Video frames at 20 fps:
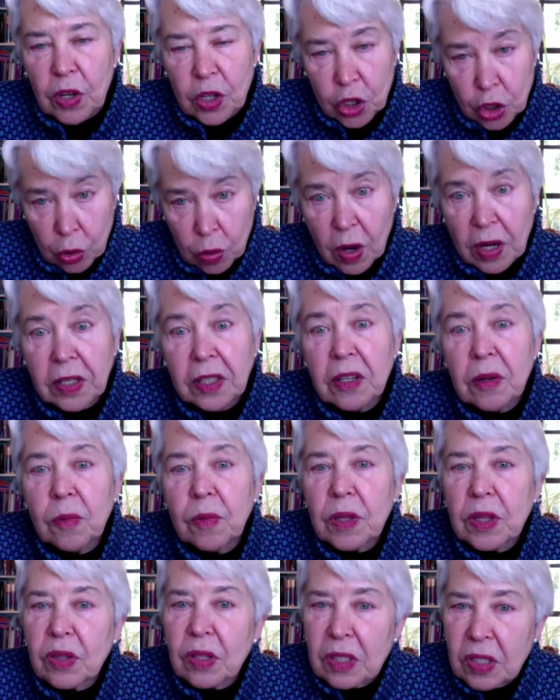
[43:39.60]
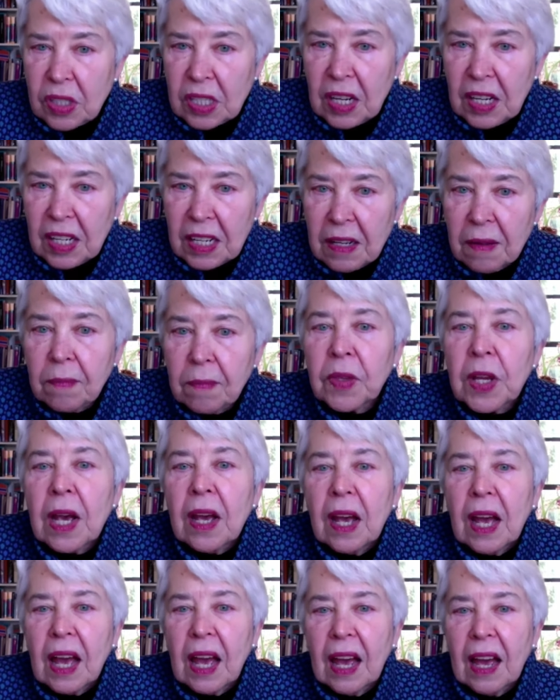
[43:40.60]
jointly with the city
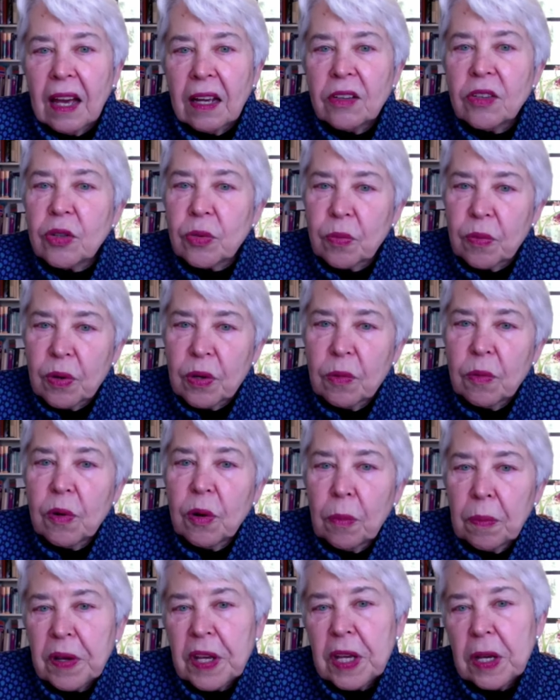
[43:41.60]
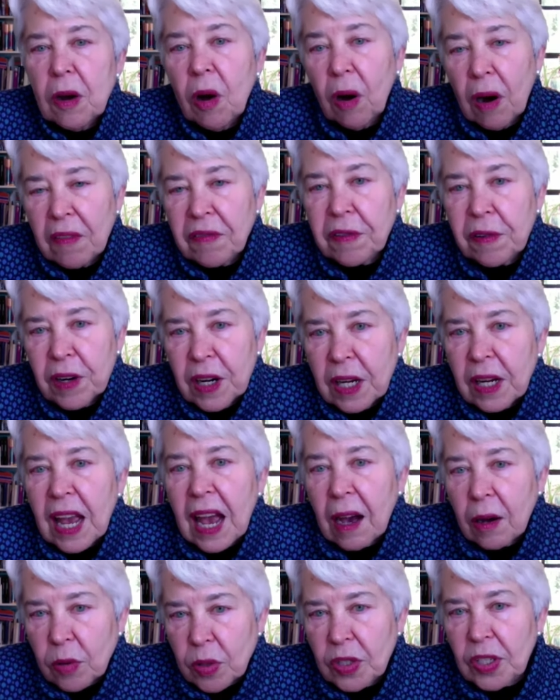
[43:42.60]
and we will be offering
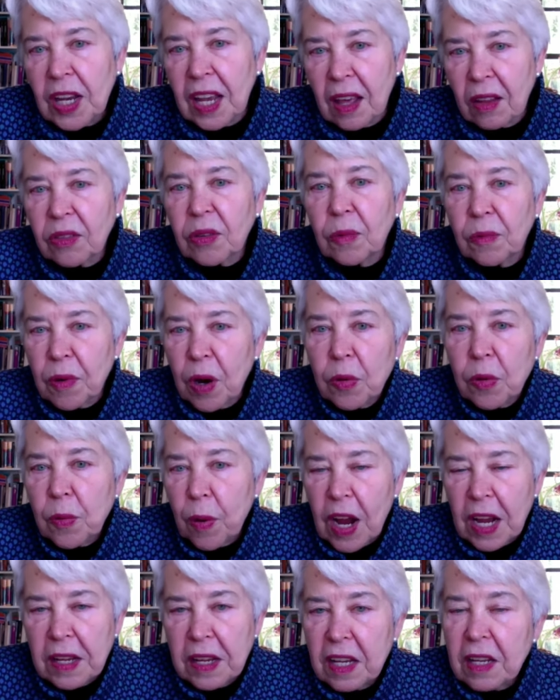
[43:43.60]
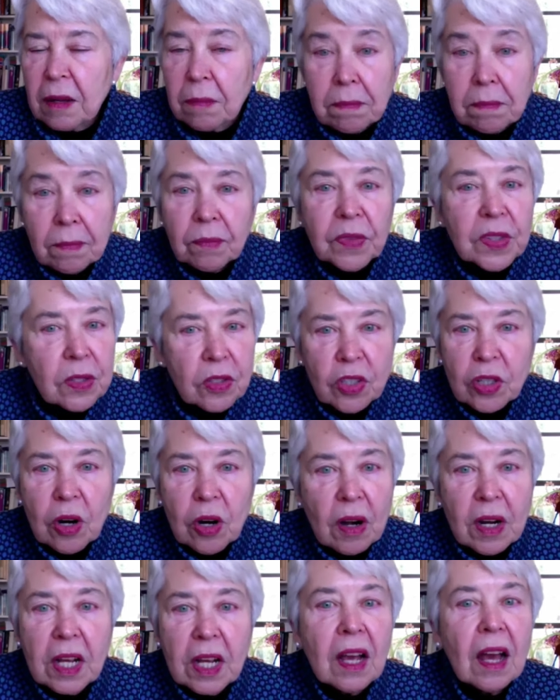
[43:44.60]
housing at the Rodeway Inn
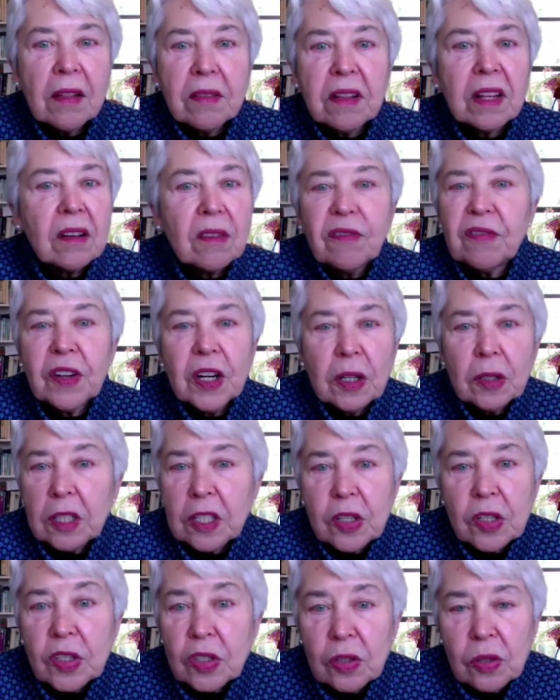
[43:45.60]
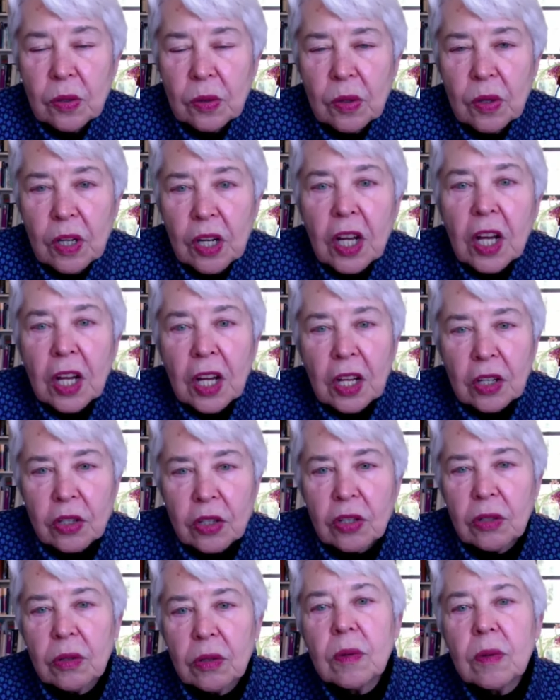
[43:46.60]
starting, I think, fairly soon
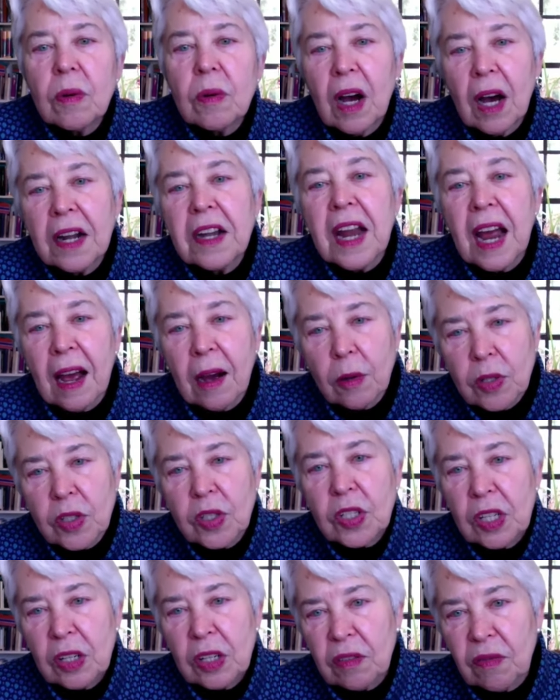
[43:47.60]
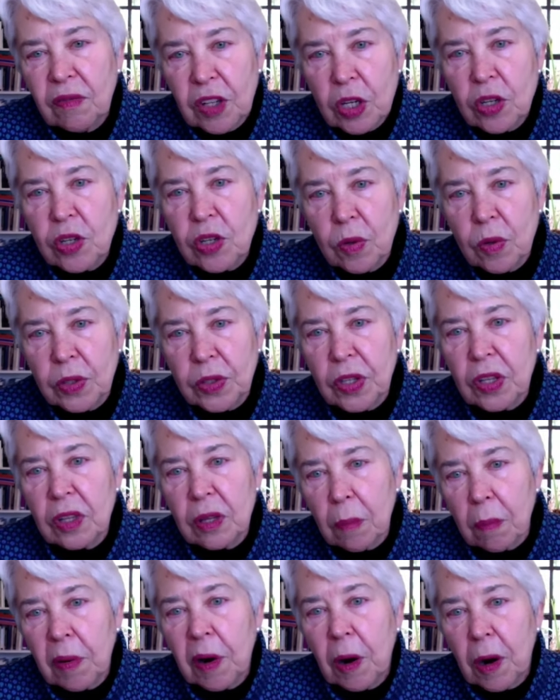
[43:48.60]
to unhoused individuals in
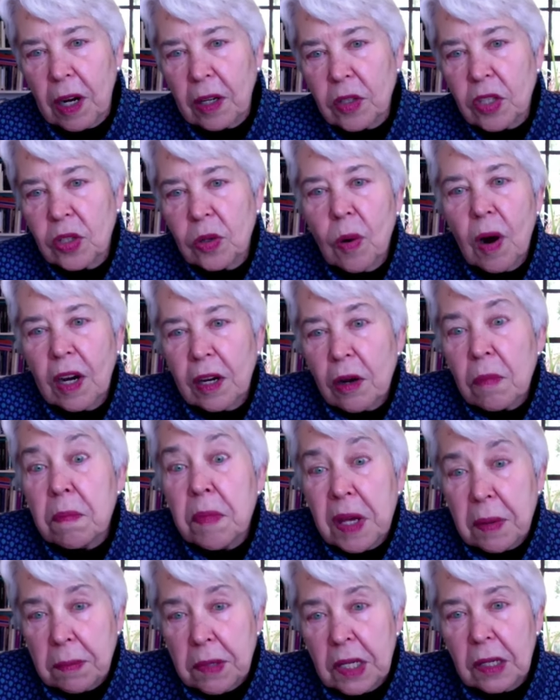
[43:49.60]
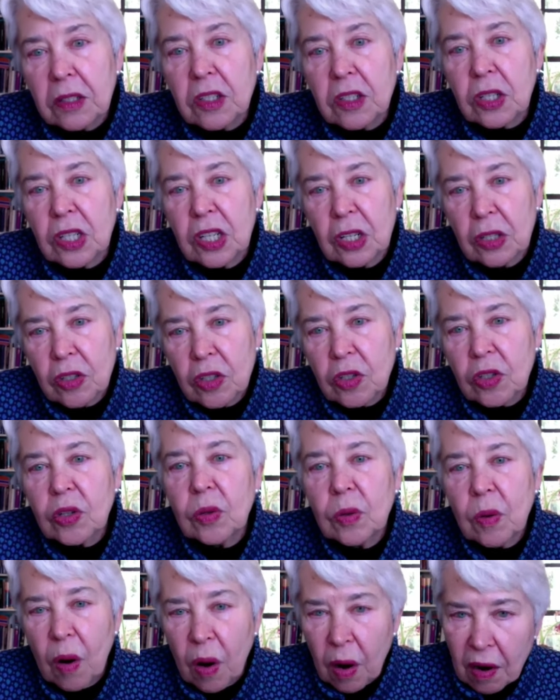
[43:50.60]
the park. So our commitment is
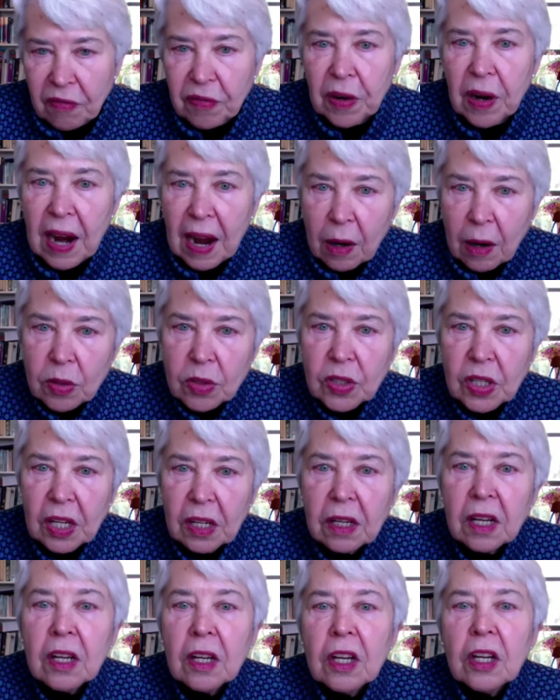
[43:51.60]
to offer housing